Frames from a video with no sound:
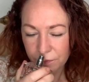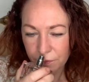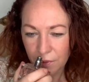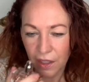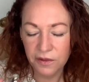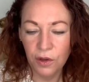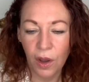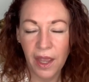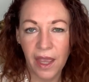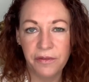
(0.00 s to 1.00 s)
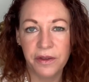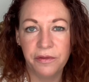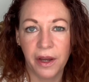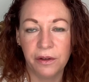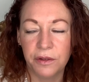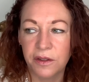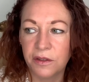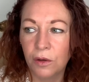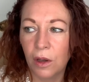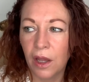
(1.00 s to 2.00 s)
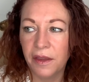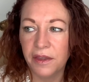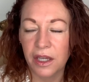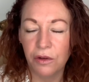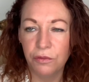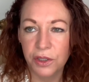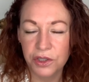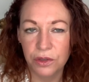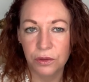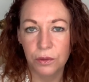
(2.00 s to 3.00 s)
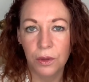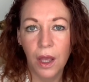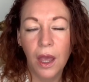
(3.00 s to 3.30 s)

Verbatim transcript: It's not a heavy fragrance. It's not like the original